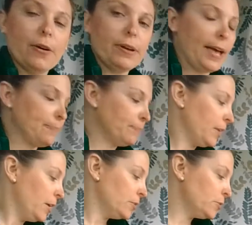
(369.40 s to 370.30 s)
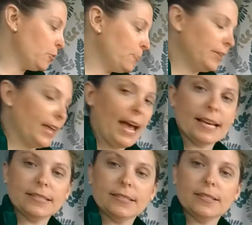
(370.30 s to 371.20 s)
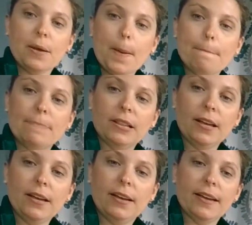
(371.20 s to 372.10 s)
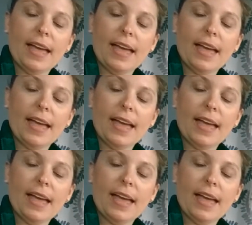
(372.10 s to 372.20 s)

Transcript: Okay, so plast, plast,